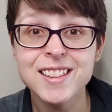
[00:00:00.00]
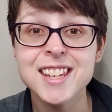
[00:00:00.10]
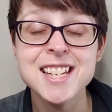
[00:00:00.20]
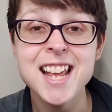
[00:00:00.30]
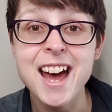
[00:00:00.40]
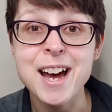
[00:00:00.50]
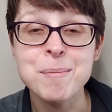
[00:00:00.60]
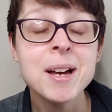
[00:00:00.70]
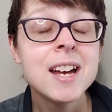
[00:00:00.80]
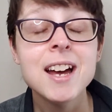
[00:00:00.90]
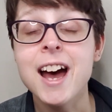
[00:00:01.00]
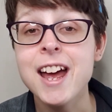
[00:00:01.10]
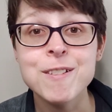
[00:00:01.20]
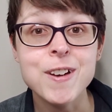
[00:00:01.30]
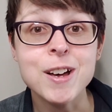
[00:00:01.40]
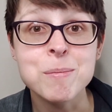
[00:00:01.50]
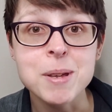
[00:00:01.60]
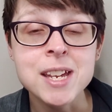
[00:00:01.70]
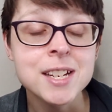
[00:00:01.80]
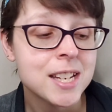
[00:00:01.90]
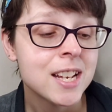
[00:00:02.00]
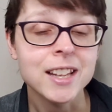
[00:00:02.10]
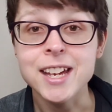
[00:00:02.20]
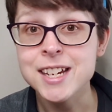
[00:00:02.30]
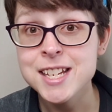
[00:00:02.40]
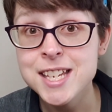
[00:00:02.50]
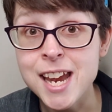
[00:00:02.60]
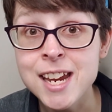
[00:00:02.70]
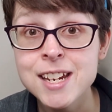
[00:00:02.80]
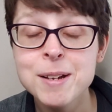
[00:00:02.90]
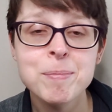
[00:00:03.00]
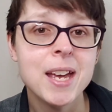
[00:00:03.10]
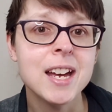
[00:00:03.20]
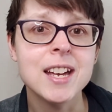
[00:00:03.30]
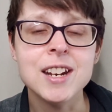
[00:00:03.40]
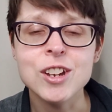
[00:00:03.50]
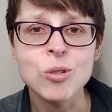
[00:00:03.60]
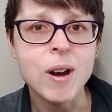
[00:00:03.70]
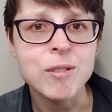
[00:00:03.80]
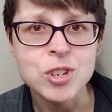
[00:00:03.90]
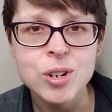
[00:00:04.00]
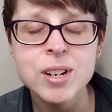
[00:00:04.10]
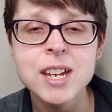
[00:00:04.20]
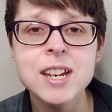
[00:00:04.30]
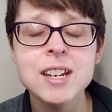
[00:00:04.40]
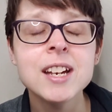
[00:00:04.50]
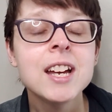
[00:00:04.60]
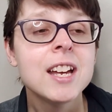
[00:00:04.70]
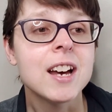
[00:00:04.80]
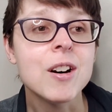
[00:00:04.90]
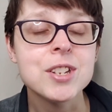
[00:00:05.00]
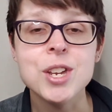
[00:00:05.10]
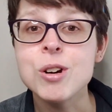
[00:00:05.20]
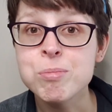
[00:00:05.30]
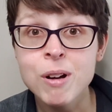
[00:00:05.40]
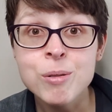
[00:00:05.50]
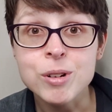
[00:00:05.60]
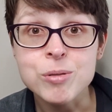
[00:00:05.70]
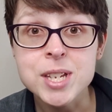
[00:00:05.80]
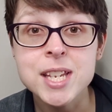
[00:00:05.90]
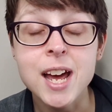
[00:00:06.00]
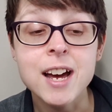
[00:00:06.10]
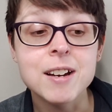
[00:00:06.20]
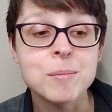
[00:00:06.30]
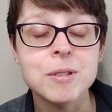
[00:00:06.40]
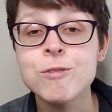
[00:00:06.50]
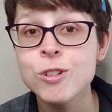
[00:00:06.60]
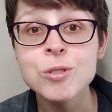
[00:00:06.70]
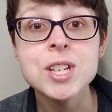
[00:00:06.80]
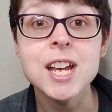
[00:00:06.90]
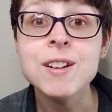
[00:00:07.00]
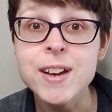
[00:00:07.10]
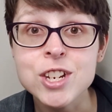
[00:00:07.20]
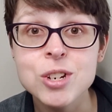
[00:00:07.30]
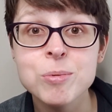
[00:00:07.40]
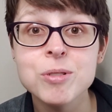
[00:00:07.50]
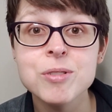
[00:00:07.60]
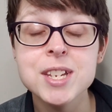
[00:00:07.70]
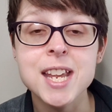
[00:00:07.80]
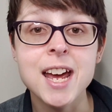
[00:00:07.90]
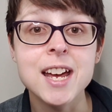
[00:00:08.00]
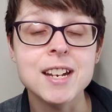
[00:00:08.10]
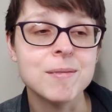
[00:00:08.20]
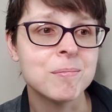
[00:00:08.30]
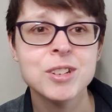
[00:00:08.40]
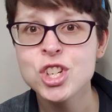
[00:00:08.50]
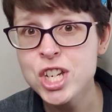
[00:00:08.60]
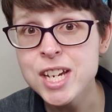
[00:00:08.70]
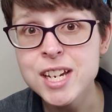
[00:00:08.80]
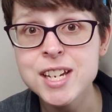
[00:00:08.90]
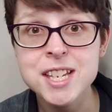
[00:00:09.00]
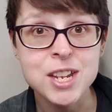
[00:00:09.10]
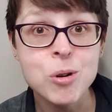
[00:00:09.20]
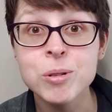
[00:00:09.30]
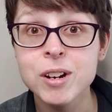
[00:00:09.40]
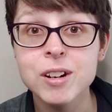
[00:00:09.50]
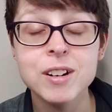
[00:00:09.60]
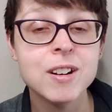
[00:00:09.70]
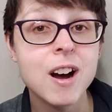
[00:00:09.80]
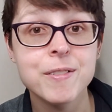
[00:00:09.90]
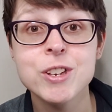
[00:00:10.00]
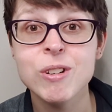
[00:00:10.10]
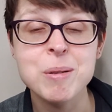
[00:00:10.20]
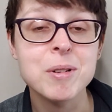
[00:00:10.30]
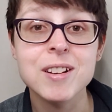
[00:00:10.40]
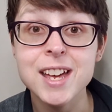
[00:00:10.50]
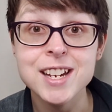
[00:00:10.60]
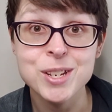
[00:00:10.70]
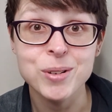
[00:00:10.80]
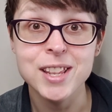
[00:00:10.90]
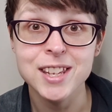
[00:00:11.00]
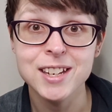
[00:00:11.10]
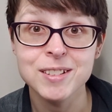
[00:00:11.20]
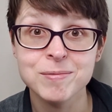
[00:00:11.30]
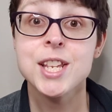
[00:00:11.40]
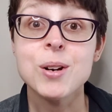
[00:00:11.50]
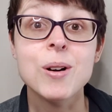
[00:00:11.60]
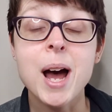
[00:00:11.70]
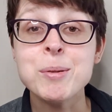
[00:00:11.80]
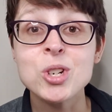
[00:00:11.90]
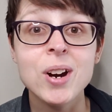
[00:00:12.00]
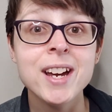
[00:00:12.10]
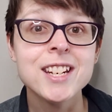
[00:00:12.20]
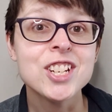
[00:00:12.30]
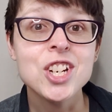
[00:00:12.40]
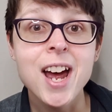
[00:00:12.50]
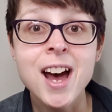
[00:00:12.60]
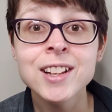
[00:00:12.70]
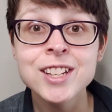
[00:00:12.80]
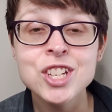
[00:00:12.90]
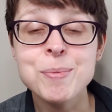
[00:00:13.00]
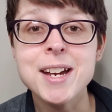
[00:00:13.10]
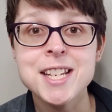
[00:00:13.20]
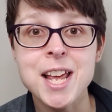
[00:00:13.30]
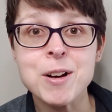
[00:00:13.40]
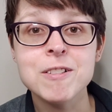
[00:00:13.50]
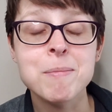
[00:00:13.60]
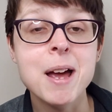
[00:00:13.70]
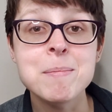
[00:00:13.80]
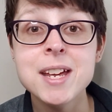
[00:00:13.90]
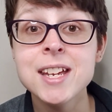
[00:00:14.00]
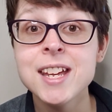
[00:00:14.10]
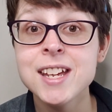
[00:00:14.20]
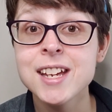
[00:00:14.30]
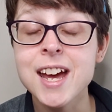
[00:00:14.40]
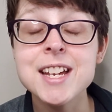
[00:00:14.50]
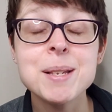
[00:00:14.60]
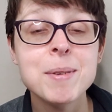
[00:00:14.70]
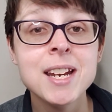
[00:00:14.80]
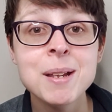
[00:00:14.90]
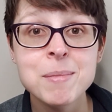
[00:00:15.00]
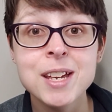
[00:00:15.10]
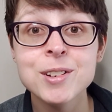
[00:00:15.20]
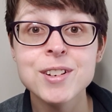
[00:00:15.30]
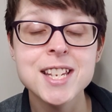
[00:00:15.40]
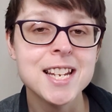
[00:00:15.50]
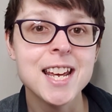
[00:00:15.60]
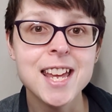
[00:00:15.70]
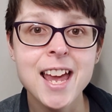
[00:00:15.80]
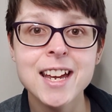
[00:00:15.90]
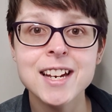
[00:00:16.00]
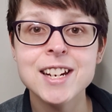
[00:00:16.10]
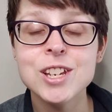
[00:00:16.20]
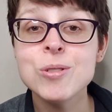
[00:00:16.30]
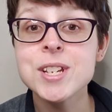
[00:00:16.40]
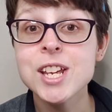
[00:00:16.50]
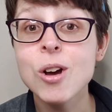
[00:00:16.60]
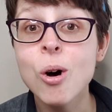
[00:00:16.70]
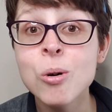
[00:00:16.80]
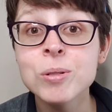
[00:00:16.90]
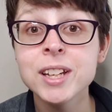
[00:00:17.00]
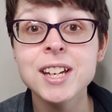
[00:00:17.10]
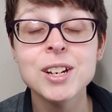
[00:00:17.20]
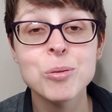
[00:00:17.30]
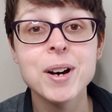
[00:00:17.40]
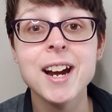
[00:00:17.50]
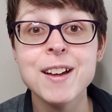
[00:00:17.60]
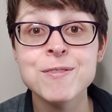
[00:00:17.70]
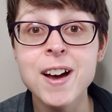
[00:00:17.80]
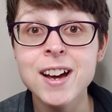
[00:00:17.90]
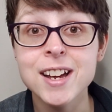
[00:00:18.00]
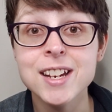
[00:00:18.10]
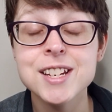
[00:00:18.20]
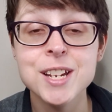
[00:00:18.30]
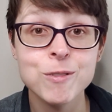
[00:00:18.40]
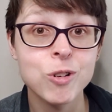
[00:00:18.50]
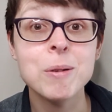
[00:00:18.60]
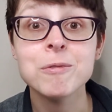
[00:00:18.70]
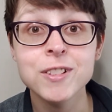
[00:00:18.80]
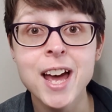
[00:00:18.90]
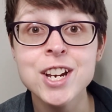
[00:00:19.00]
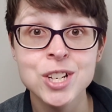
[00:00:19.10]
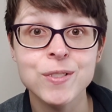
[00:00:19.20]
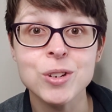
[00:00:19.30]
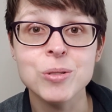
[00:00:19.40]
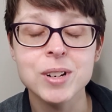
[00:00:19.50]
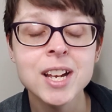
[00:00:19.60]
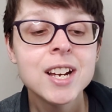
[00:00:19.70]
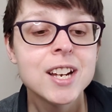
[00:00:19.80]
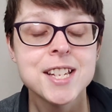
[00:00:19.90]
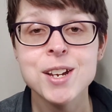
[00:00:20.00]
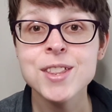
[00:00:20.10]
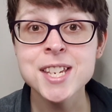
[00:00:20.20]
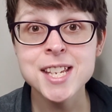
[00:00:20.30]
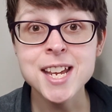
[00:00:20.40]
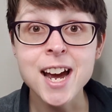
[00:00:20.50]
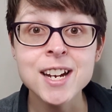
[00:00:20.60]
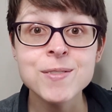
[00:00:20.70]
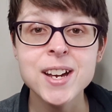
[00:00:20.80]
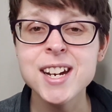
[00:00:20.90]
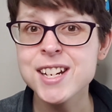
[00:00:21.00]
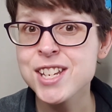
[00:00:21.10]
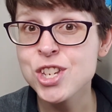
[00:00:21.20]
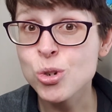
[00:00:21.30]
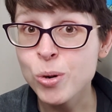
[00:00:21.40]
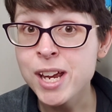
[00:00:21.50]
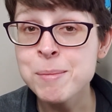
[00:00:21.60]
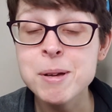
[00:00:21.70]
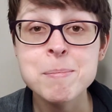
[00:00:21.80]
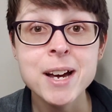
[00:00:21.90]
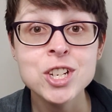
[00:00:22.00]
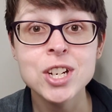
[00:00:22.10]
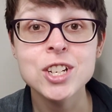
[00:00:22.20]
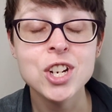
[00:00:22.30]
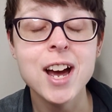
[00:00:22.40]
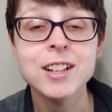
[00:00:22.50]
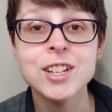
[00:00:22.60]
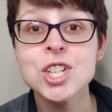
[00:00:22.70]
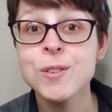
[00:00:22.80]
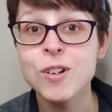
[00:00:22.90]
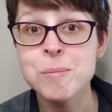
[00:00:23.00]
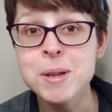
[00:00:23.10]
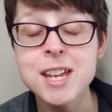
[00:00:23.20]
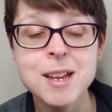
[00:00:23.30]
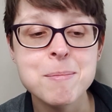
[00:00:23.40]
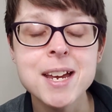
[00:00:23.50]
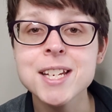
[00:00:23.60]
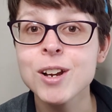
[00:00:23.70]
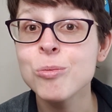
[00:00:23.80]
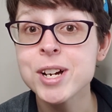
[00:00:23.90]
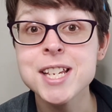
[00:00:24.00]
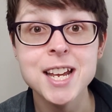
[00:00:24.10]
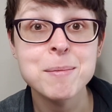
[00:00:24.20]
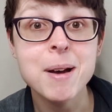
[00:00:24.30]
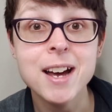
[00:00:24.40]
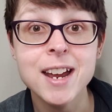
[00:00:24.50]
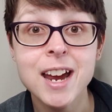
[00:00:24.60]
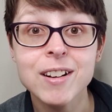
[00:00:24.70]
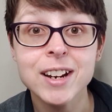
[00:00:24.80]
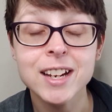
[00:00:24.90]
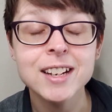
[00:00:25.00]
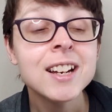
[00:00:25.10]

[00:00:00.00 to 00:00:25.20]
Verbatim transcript: on this app. I have found meat like steak and ground turkey, also produce, um, fruits and vegetables, and cheese, yogurt, coffee creamer, that sort of thing. So I'm trying to challenge myself by making as many meals as I can using only what I find from flash food so this is kind of an extreme budget challenge for me based on what's in my area.